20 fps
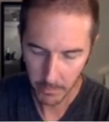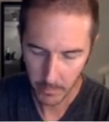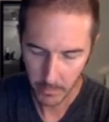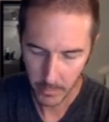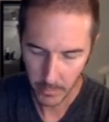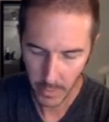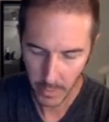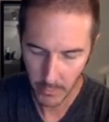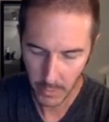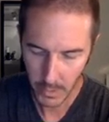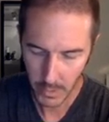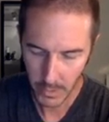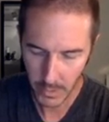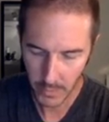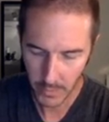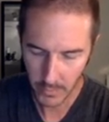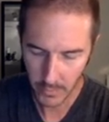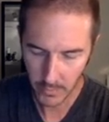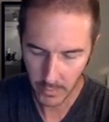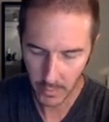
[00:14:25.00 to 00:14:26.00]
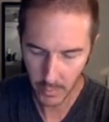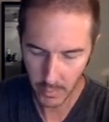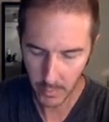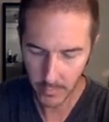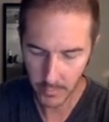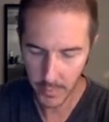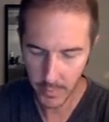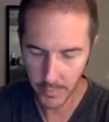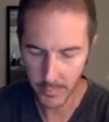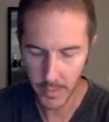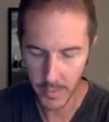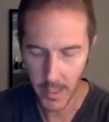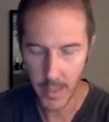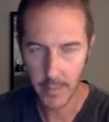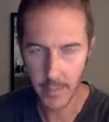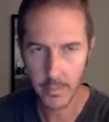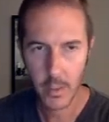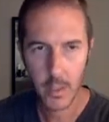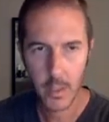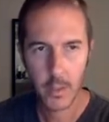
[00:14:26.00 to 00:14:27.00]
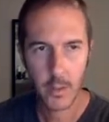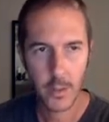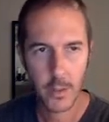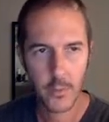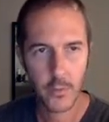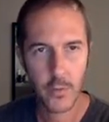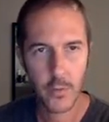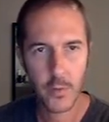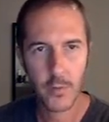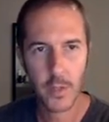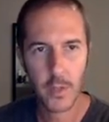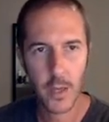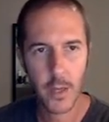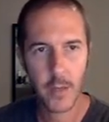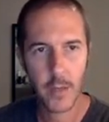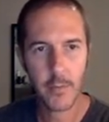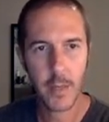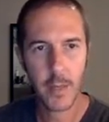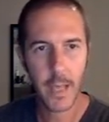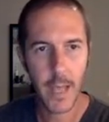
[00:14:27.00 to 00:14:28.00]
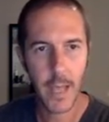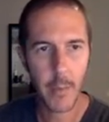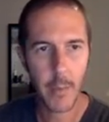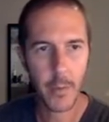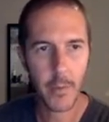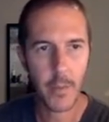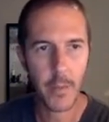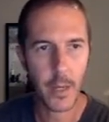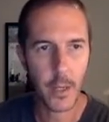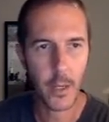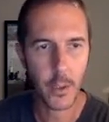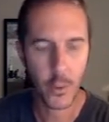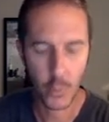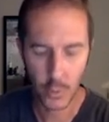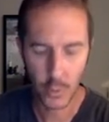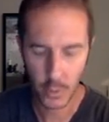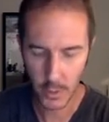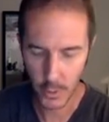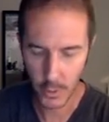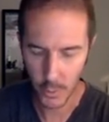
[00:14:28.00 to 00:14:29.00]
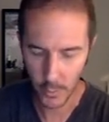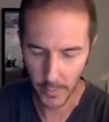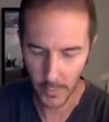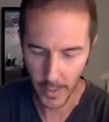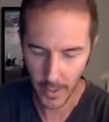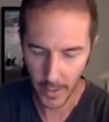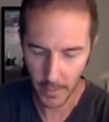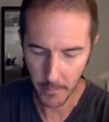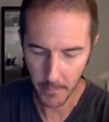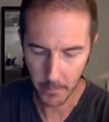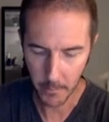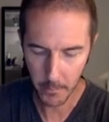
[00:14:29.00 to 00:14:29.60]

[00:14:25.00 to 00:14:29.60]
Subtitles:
not really necessary for the 5. It's just kind of a habit that I usually do that.